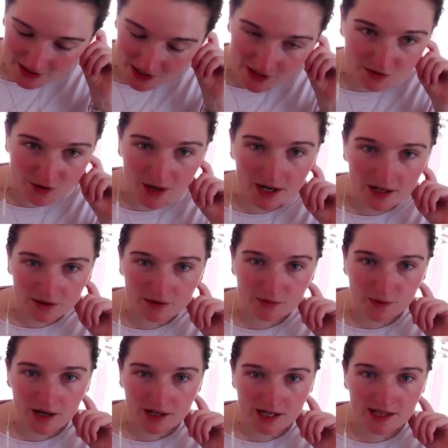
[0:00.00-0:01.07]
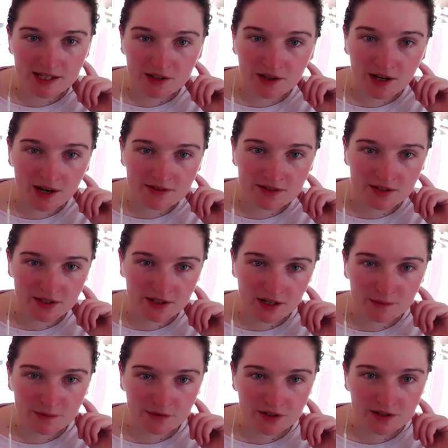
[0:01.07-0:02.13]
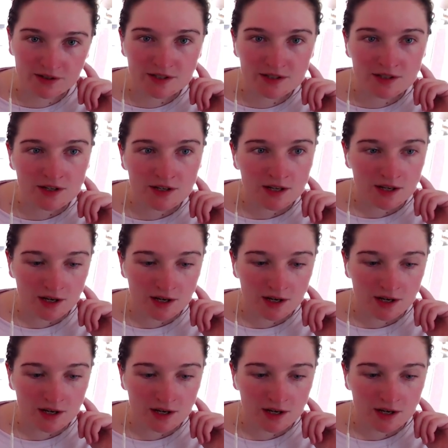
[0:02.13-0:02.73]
does require a lot of work, and I think you have to know that upfront.